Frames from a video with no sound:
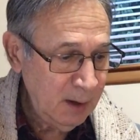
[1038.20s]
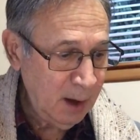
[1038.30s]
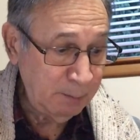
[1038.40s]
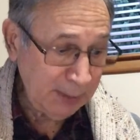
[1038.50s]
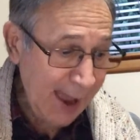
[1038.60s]

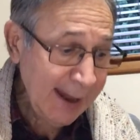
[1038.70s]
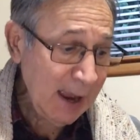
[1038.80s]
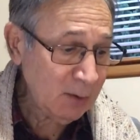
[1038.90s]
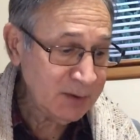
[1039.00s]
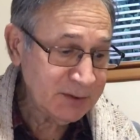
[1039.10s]
A
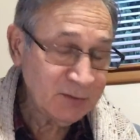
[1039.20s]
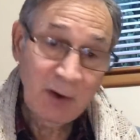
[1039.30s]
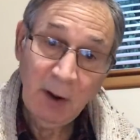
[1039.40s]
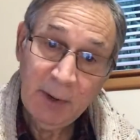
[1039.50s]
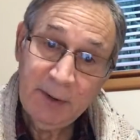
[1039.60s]
blackout is a
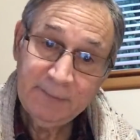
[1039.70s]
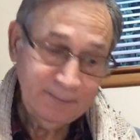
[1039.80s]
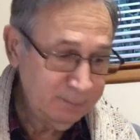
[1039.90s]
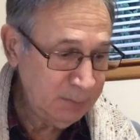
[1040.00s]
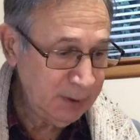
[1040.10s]
trauma,
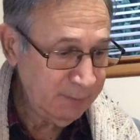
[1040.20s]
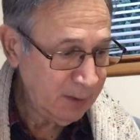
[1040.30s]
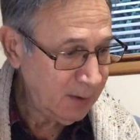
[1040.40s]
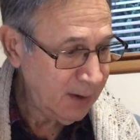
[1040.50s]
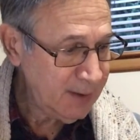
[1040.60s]
believe it
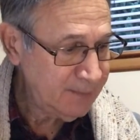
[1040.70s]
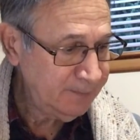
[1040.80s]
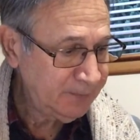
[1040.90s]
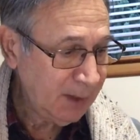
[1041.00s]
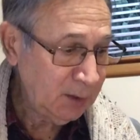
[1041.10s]
or not.
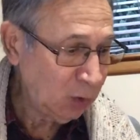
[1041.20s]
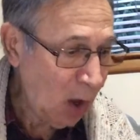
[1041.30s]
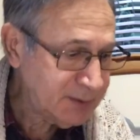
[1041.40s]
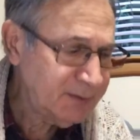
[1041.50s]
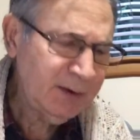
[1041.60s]

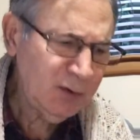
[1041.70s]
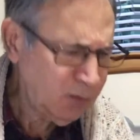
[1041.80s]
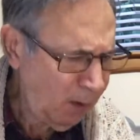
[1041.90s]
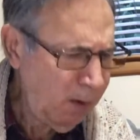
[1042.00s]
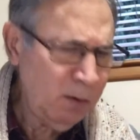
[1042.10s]
Loss of
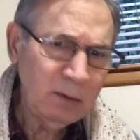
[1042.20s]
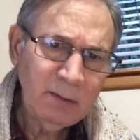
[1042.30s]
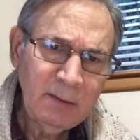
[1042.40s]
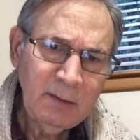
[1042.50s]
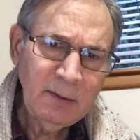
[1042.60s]
control
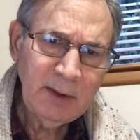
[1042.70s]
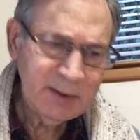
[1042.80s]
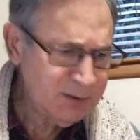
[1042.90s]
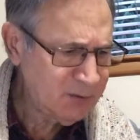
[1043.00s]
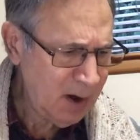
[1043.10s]

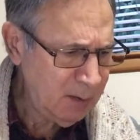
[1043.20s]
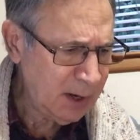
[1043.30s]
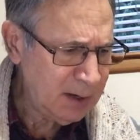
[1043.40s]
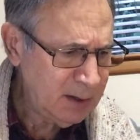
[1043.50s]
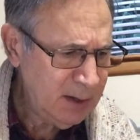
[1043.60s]
is a trauma.